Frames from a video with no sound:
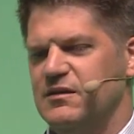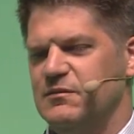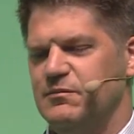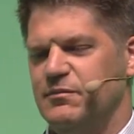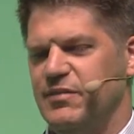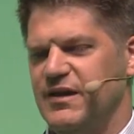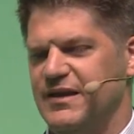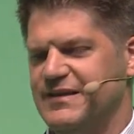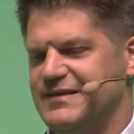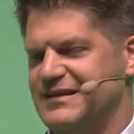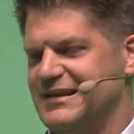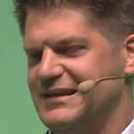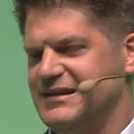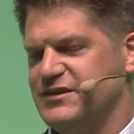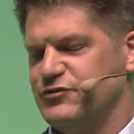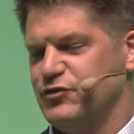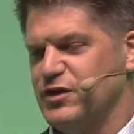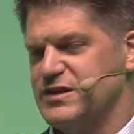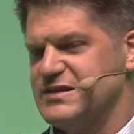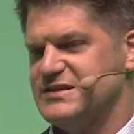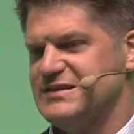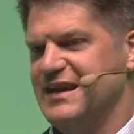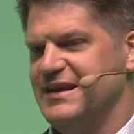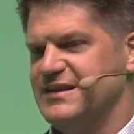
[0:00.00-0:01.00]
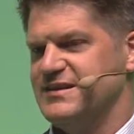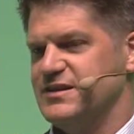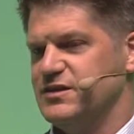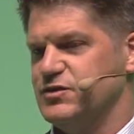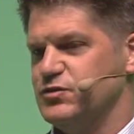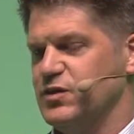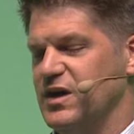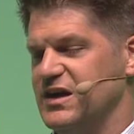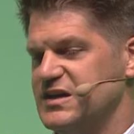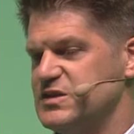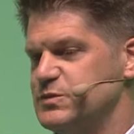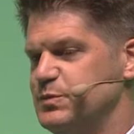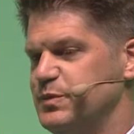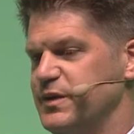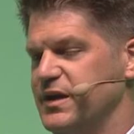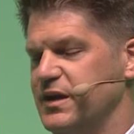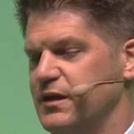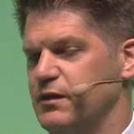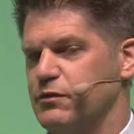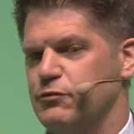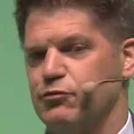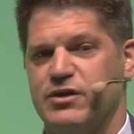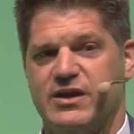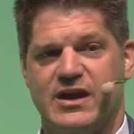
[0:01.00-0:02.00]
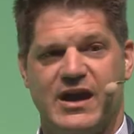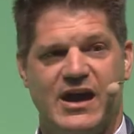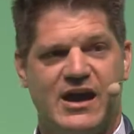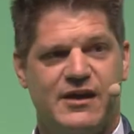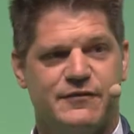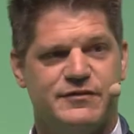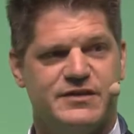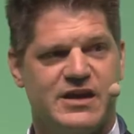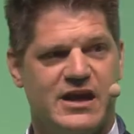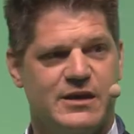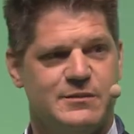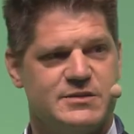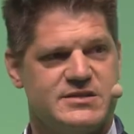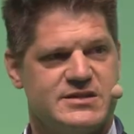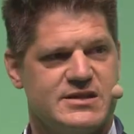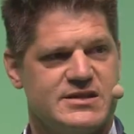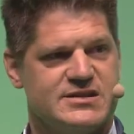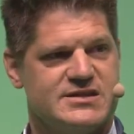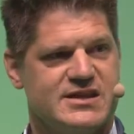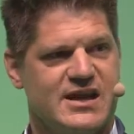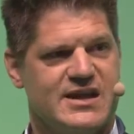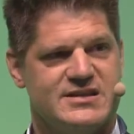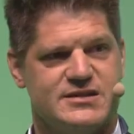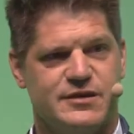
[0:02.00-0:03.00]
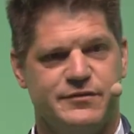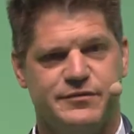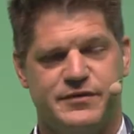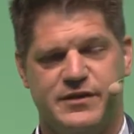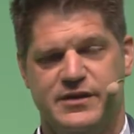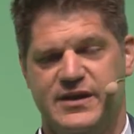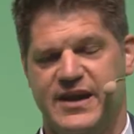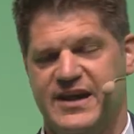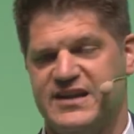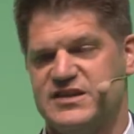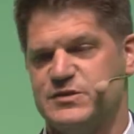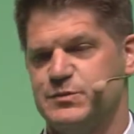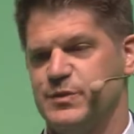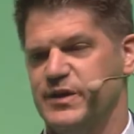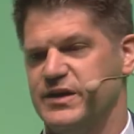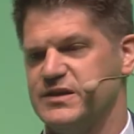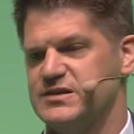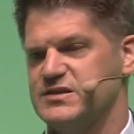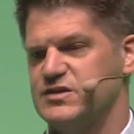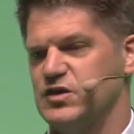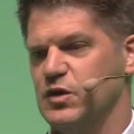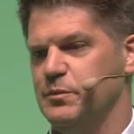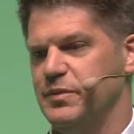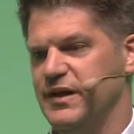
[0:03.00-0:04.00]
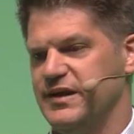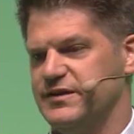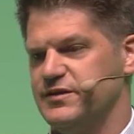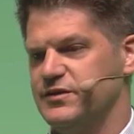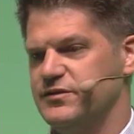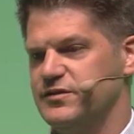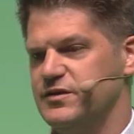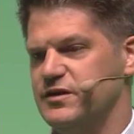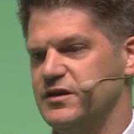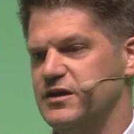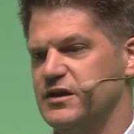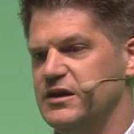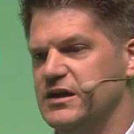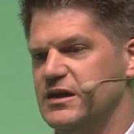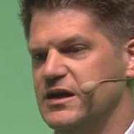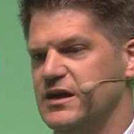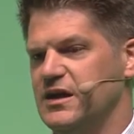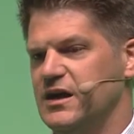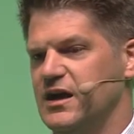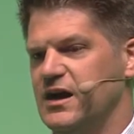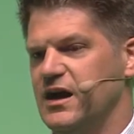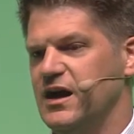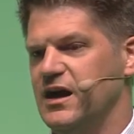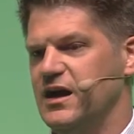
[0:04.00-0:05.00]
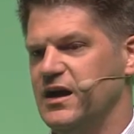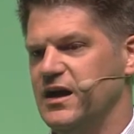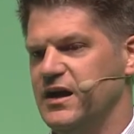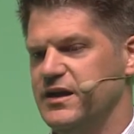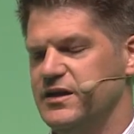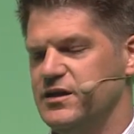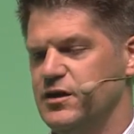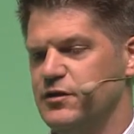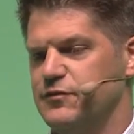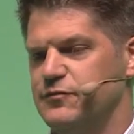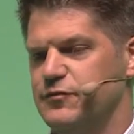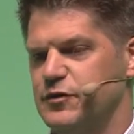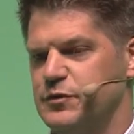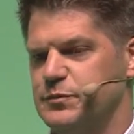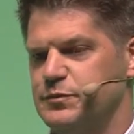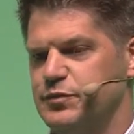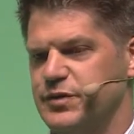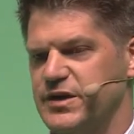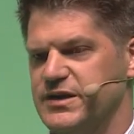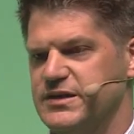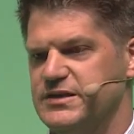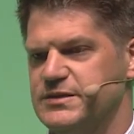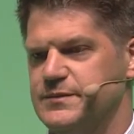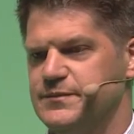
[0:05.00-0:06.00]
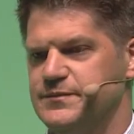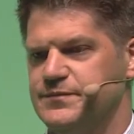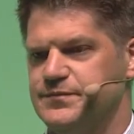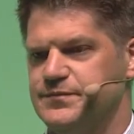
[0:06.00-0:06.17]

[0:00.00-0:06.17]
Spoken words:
basically translate into us being 3.5 times the size of the next biggest competitor in our footprint.